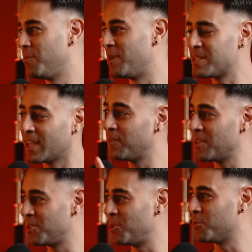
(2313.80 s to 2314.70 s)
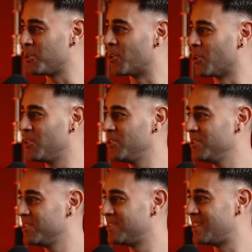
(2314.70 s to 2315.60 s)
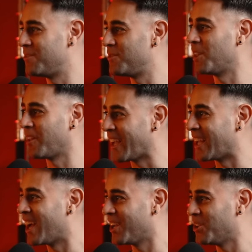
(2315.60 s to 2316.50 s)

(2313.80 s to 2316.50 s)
But it's like if they see you with a girl, they feel like they got